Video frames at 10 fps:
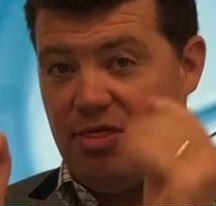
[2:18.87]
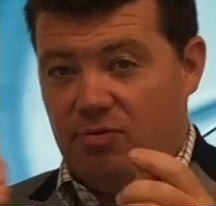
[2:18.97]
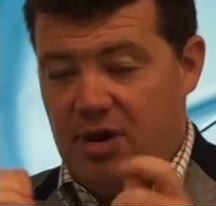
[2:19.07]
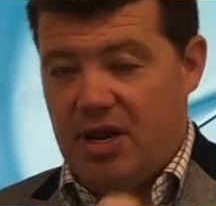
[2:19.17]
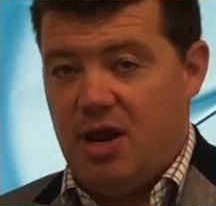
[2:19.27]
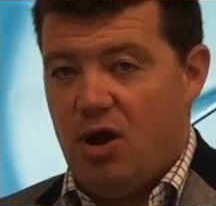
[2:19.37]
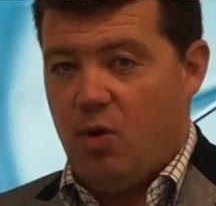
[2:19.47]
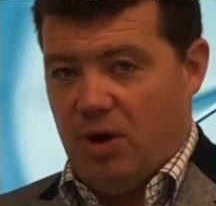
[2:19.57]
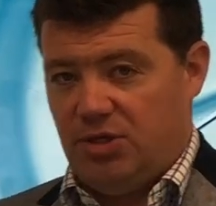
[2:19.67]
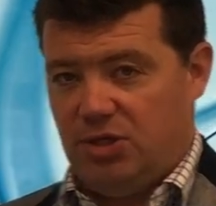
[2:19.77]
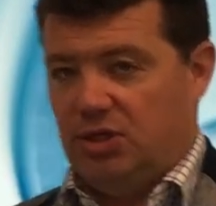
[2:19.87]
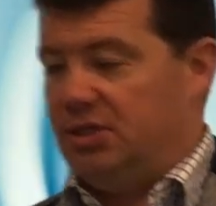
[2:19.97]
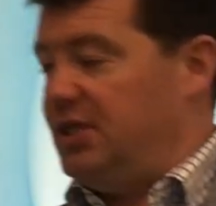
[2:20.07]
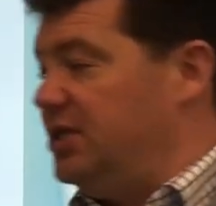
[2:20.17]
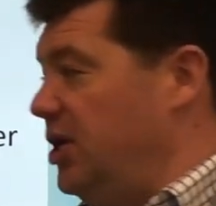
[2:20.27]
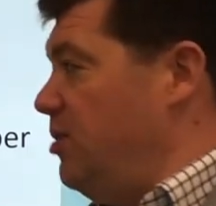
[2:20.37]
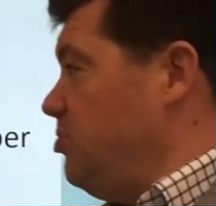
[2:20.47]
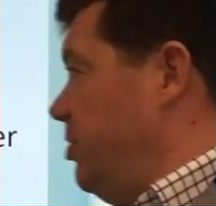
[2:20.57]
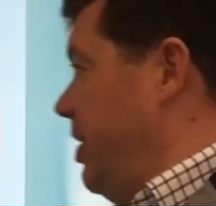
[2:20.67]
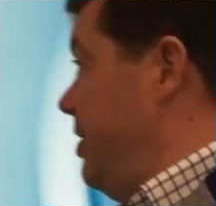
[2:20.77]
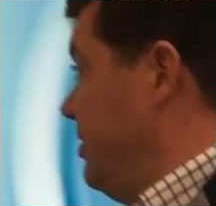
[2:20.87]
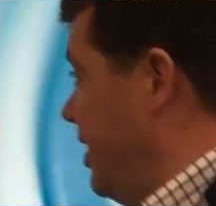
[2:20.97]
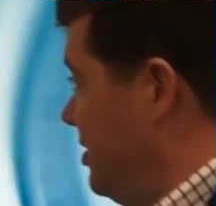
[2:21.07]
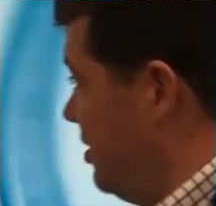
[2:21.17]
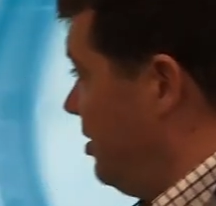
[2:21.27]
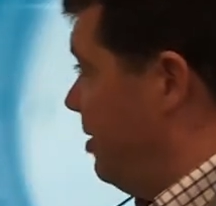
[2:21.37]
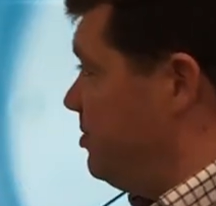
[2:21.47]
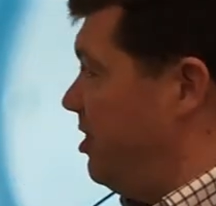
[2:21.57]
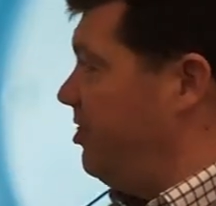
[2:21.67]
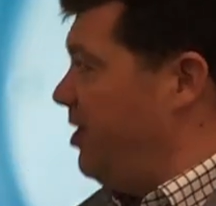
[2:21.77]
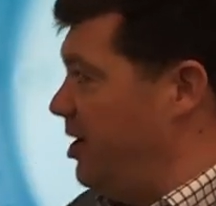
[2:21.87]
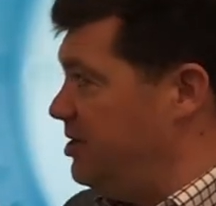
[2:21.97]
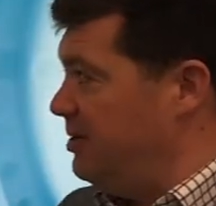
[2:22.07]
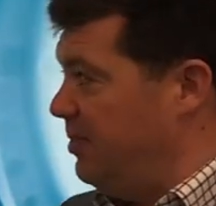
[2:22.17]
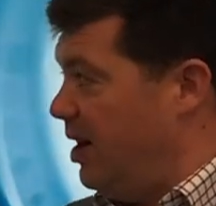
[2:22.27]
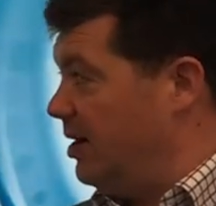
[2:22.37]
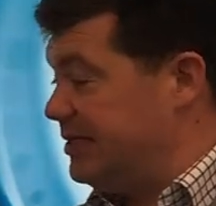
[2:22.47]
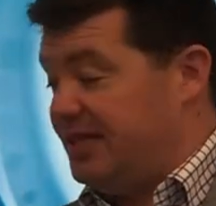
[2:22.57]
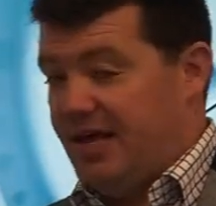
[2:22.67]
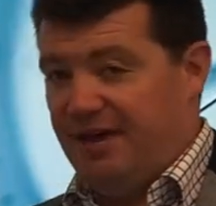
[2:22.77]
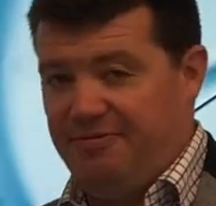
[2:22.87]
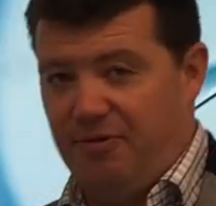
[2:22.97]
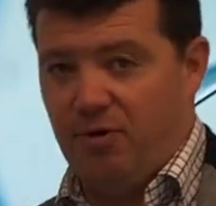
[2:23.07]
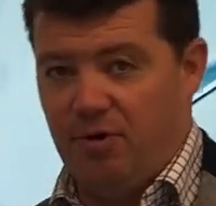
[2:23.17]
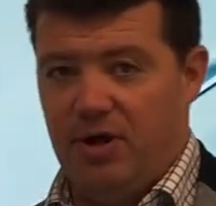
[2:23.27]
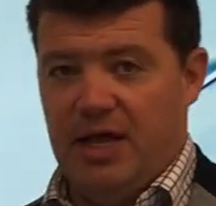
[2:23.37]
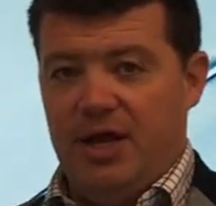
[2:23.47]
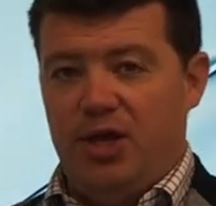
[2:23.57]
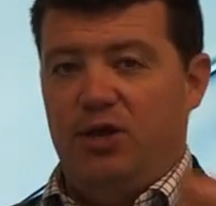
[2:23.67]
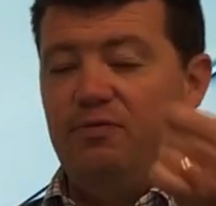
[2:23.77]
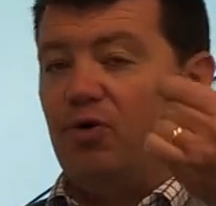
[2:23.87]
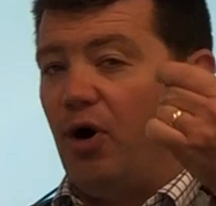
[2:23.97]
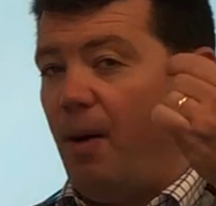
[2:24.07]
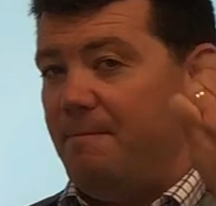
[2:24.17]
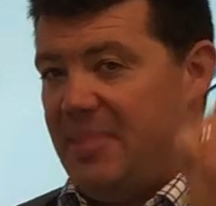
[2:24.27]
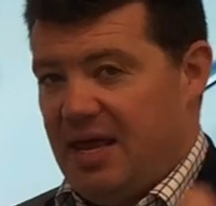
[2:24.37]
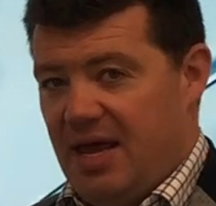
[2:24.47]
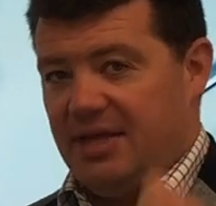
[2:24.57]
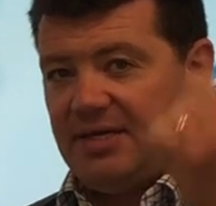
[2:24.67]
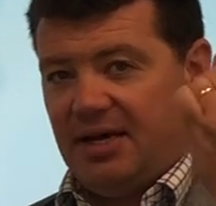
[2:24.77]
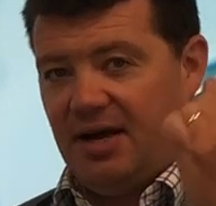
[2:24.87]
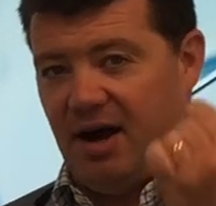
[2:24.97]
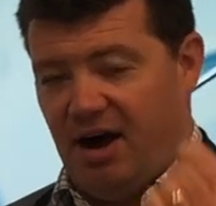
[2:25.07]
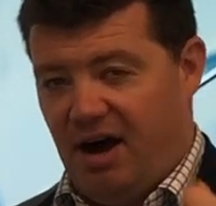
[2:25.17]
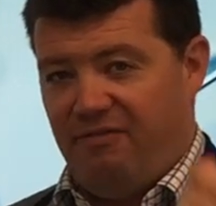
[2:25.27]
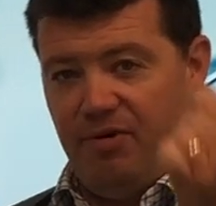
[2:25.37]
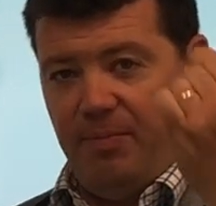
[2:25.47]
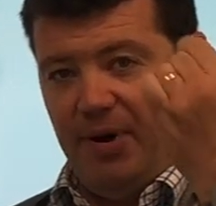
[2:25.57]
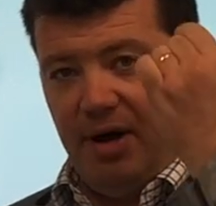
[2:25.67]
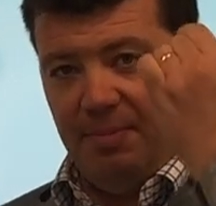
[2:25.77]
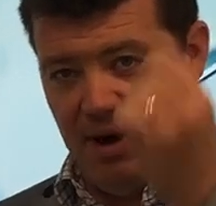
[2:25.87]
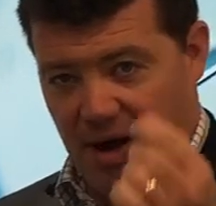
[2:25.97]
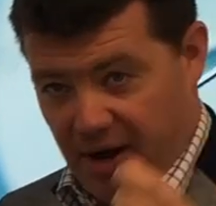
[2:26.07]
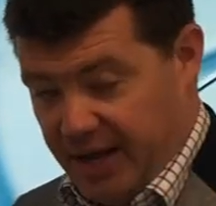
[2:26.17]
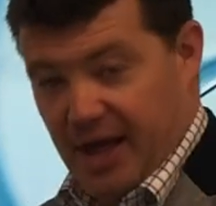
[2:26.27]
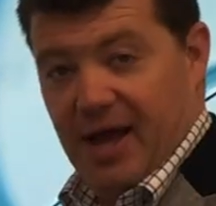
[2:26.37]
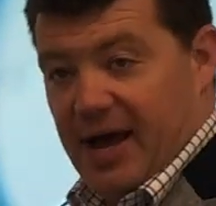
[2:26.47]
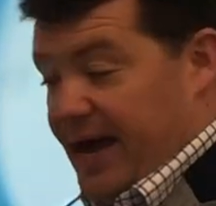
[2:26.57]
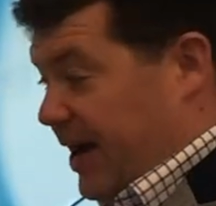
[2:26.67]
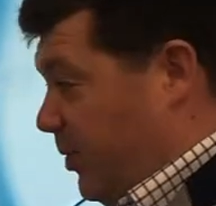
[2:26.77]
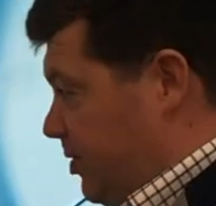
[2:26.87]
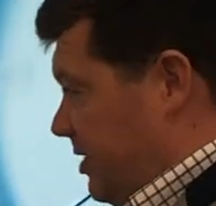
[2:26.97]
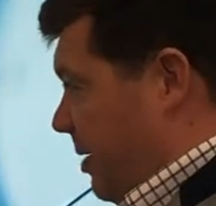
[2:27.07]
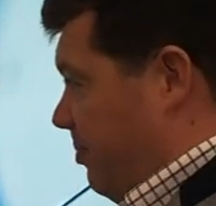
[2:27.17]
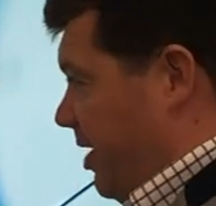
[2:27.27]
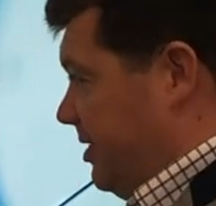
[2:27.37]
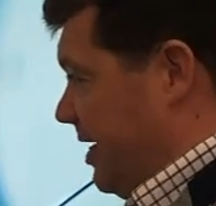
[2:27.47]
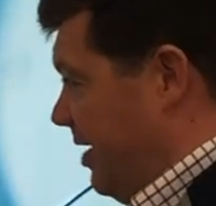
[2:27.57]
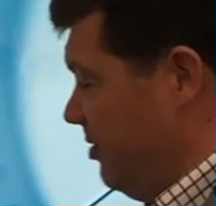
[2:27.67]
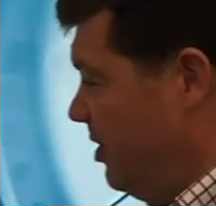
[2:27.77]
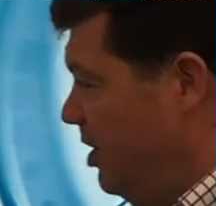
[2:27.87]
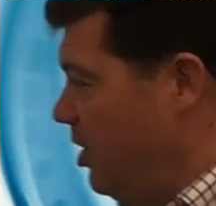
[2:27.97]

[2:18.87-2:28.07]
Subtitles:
3 questions. And in total, they total up to 30 marks. Therefore, you've got a minute and a half per mark. How does that break down?